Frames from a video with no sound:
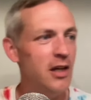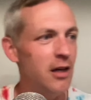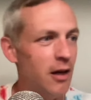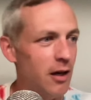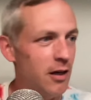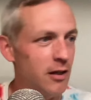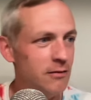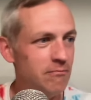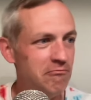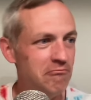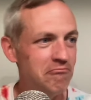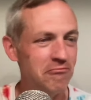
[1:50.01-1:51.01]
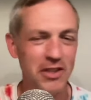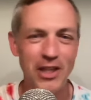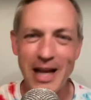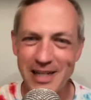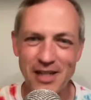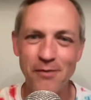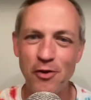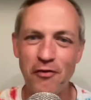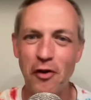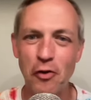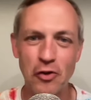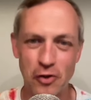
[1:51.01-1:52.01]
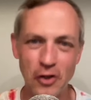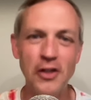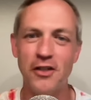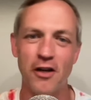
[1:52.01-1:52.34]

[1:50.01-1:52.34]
Uh, the last time you felt good